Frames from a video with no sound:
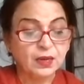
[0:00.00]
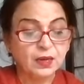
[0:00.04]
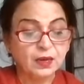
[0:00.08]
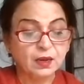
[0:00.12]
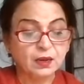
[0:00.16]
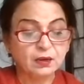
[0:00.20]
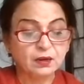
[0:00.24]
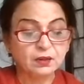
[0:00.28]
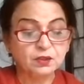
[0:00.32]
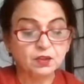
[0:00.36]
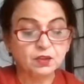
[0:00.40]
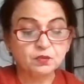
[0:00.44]

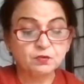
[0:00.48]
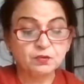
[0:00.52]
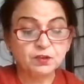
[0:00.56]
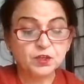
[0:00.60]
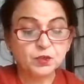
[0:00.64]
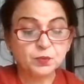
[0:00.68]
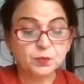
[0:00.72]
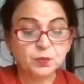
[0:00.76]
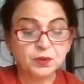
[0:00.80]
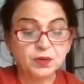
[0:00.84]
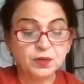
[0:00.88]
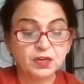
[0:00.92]
Another
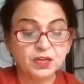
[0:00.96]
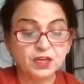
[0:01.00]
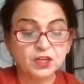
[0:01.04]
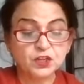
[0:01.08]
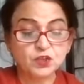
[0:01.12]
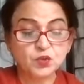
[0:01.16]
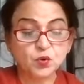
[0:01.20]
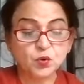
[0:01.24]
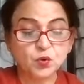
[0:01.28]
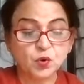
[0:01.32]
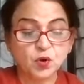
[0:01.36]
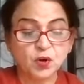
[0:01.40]
whispered, He
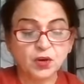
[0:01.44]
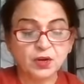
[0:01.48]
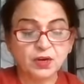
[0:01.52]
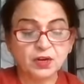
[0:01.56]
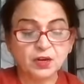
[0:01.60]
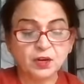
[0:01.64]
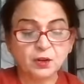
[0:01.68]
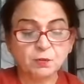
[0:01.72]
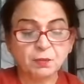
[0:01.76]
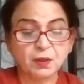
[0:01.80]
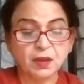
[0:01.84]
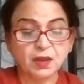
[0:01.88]
is no
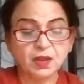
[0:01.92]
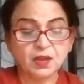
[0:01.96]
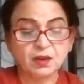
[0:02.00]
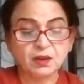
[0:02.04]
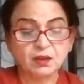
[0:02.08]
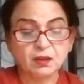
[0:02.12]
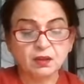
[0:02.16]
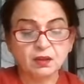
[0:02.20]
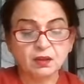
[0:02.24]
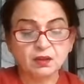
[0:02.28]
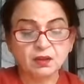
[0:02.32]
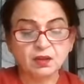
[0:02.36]
ordinary
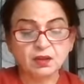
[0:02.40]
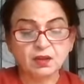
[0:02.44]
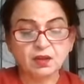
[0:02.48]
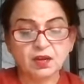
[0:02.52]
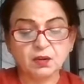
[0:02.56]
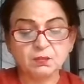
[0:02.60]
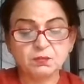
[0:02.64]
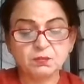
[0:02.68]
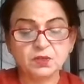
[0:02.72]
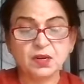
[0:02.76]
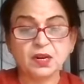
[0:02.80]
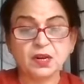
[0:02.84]
man, he
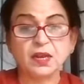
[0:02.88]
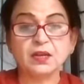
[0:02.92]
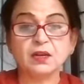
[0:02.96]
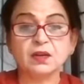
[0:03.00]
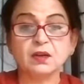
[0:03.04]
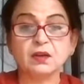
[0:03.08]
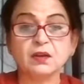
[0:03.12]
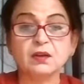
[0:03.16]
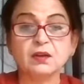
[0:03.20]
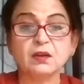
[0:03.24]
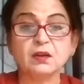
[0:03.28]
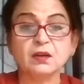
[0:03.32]
comes like
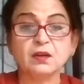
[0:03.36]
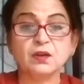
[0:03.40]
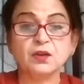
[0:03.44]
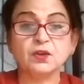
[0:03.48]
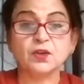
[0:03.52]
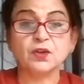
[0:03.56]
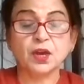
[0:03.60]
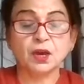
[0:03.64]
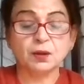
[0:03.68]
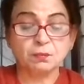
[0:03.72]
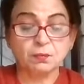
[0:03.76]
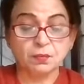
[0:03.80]

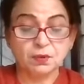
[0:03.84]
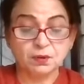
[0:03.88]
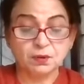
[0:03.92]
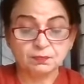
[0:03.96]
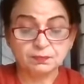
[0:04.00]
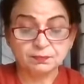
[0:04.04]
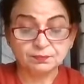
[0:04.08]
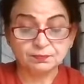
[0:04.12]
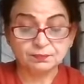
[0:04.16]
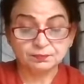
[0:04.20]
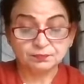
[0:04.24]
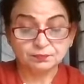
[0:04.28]
Yama.
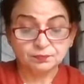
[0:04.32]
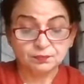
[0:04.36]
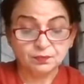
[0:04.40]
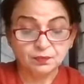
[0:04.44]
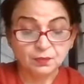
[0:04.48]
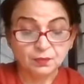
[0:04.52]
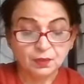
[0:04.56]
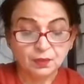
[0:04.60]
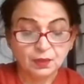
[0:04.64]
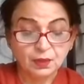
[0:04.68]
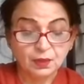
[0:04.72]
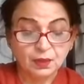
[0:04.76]

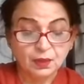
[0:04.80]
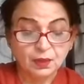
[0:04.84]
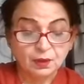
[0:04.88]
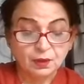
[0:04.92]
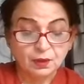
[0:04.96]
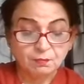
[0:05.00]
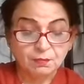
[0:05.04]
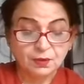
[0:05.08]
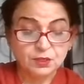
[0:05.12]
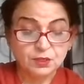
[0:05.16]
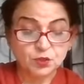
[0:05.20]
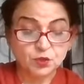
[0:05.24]

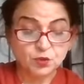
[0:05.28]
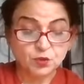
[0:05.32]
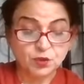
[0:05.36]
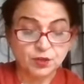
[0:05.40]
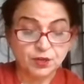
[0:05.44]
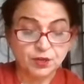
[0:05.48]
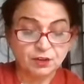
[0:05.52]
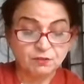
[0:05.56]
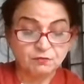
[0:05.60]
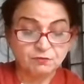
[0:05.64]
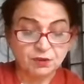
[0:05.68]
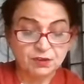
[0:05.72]
But
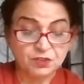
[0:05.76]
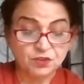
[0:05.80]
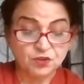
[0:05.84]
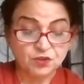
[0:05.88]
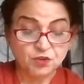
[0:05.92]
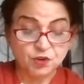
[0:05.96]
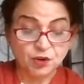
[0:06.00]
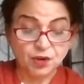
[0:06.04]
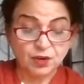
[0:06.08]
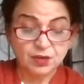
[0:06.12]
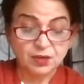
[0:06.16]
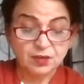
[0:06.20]
Sugriv was
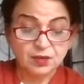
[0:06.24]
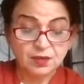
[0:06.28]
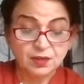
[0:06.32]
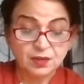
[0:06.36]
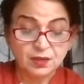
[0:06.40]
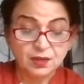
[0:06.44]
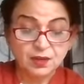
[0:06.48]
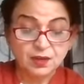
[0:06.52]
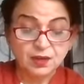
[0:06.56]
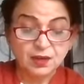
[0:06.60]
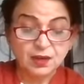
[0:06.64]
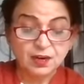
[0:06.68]
drunk,
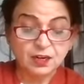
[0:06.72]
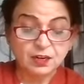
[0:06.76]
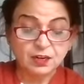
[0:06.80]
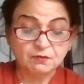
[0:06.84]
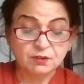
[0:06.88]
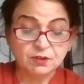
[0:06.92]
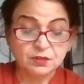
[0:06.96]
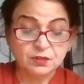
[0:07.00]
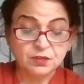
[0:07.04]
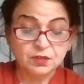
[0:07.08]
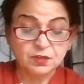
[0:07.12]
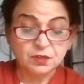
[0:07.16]
and he
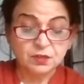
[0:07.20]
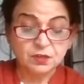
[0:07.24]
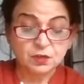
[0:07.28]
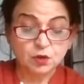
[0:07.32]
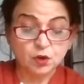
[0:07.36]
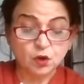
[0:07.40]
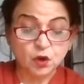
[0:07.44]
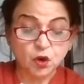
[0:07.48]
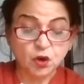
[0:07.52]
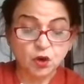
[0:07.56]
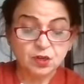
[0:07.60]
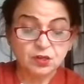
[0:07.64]
was
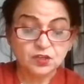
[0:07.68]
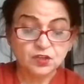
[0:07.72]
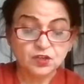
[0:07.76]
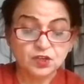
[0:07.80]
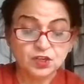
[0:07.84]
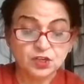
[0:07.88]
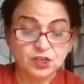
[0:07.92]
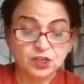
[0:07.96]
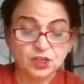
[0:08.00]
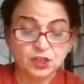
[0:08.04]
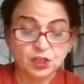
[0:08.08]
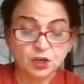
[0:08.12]

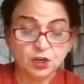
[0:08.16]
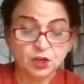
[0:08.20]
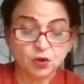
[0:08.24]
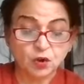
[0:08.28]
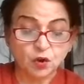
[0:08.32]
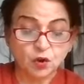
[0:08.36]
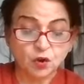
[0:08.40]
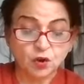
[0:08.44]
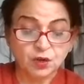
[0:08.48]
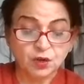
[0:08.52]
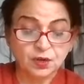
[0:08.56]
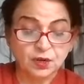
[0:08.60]
lost in the
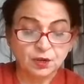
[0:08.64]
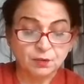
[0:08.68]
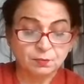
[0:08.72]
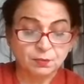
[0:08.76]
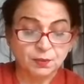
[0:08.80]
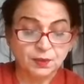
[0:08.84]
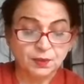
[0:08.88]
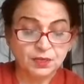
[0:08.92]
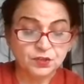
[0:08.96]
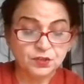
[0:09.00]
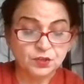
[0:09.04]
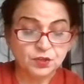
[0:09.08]
long
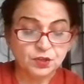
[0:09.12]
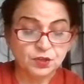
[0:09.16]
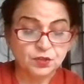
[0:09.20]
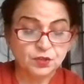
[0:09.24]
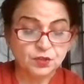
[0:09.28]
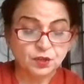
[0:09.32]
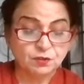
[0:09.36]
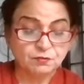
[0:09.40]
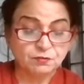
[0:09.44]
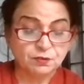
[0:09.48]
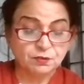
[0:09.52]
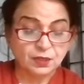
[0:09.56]
embraces
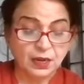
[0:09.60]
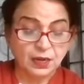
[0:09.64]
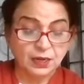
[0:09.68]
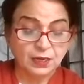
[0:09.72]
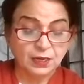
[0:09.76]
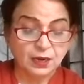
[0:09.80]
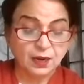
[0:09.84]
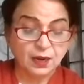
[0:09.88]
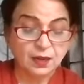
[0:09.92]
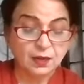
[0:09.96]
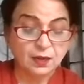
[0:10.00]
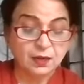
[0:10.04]
of
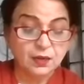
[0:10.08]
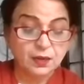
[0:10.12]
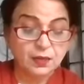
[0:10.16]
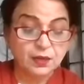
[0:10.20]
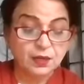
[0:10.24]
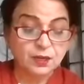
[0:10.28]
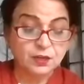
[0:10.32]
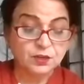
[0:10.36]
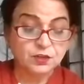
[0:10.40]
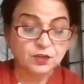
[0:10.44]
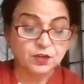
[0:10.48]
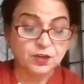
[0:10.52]
Tara,
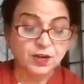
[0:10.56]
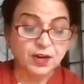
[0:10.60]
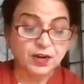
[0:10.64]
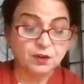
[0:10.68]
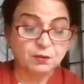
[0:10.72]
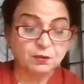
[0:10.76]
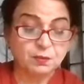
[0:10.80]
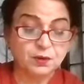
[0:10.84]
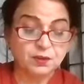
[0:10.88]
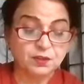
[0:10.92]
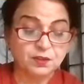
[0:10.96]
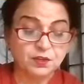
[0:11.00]
his
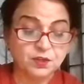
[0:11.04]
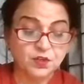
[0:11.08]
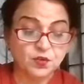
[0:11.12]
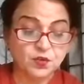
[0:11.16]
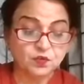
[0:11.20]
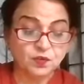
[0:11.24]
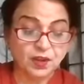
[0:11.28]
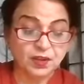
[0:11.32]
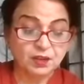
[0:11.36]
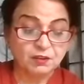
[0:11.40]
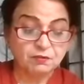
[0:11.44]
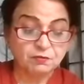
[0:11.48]
dead brother's
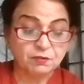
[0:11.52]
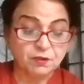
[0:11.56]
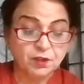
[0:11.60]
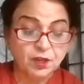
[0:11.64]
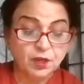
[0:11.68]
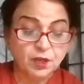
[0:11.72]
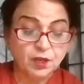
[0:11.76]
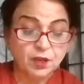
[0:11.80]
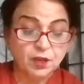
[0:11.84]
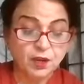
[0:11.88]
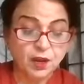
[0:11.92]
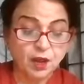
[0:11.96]
wife,
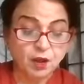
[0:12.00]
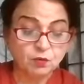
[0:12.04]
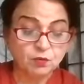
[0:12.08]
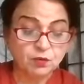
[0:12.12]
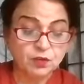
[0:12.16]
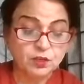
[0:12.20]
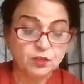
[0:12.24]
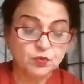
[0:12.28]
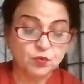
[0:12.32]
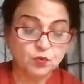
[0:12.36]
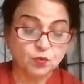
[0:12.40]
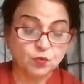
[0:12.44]
now
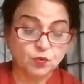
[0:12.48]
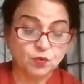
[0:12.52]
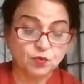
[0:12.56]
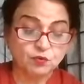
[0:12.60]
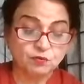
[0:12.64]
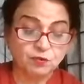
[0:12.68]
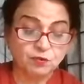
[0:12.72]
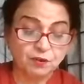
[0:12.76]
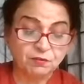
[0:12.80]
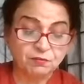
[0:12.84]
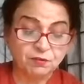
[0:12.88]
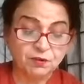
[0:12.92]
his own
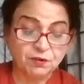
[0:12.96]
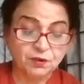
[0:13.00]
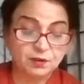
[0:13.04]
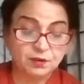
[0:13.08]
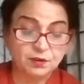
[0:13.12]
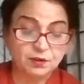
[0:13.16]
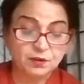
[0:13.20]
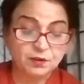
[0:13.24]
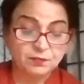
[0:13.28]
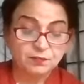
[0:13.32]
favorite.